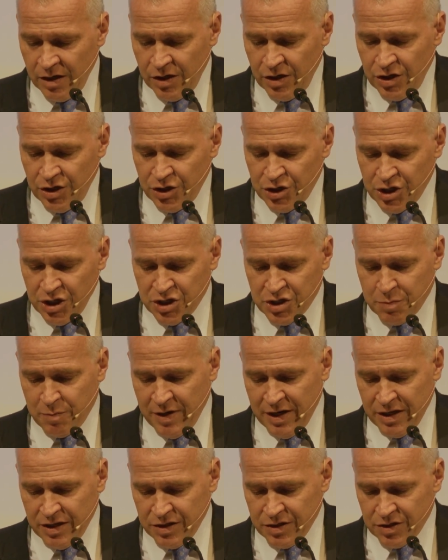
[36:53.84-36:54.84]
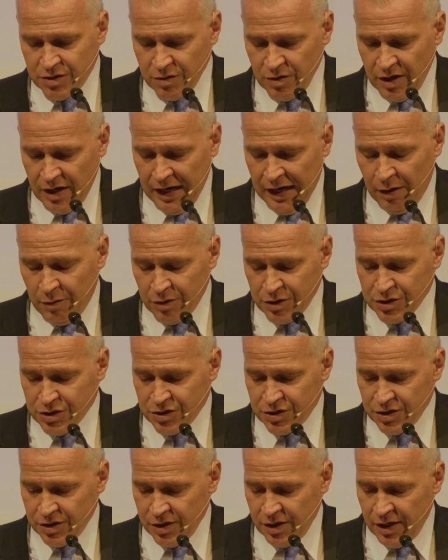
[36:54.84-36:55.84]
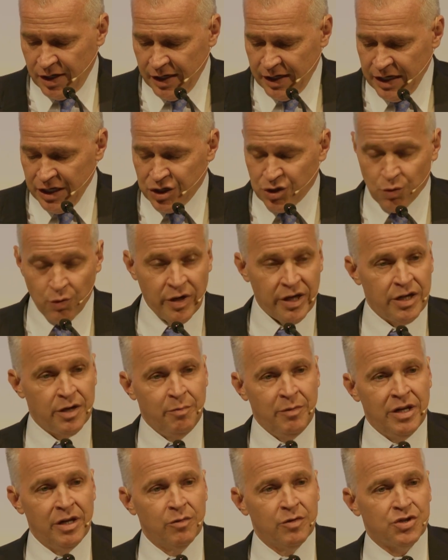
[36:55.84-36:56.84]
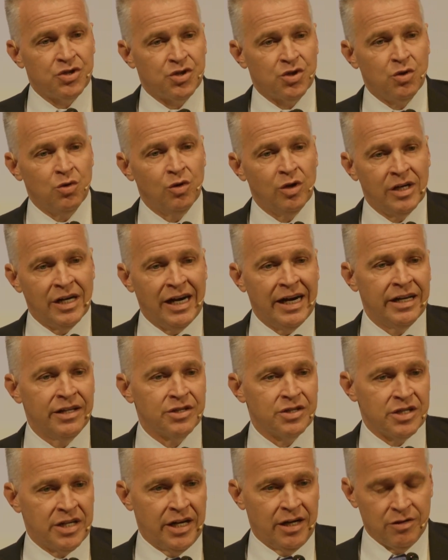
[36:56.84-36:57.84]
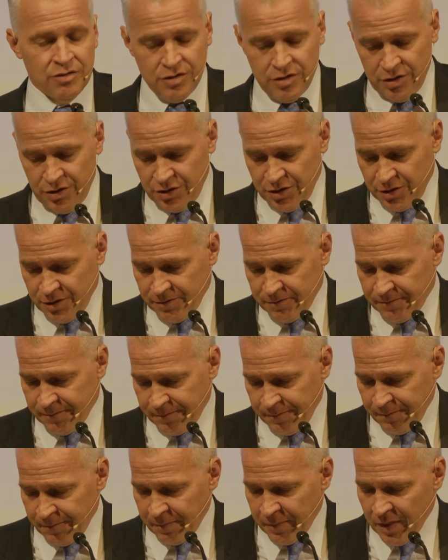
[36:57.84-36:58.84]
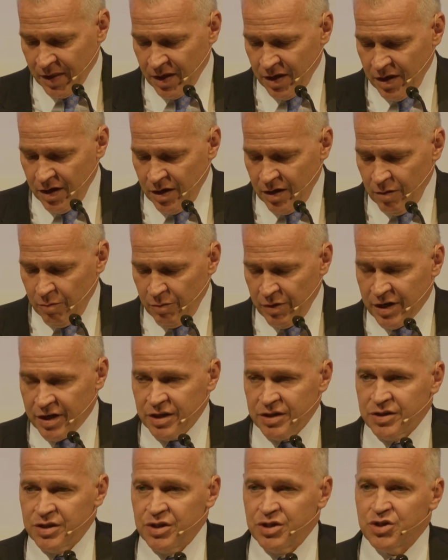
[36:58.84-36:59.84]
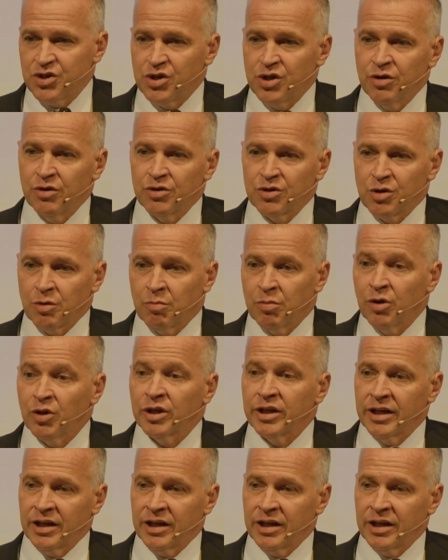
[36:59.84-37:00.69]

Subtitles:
She spends hours each week meeting with school guidance counselors because these students are bullied in